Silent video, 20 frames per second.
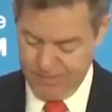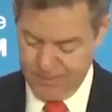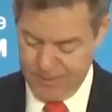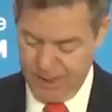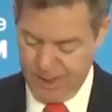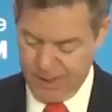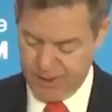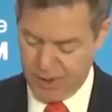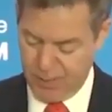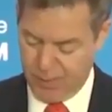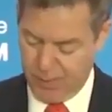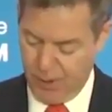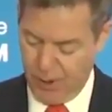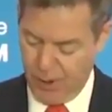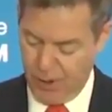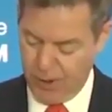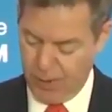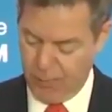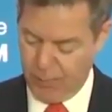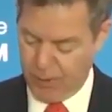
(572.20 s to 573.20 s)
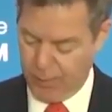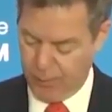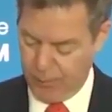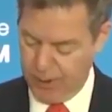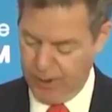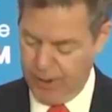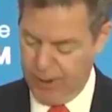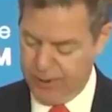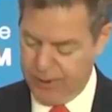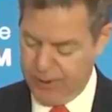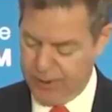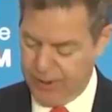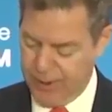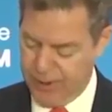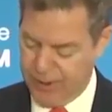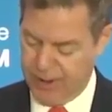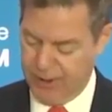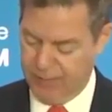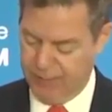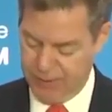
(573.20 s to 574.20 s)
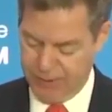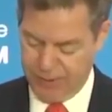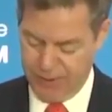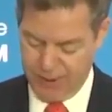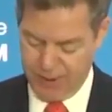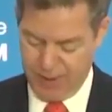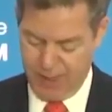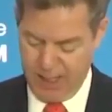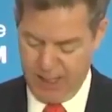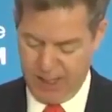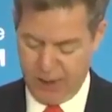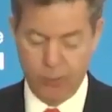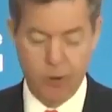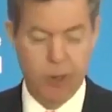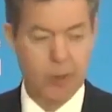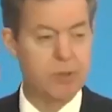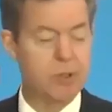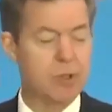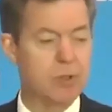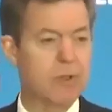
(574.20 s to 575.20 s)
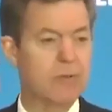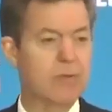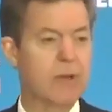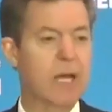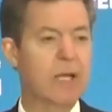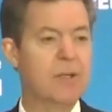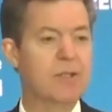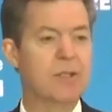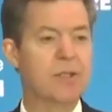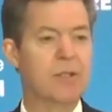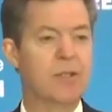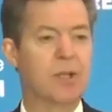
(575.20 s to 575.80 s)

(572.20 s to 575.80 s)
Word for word: Civil society, religious leaders, activists,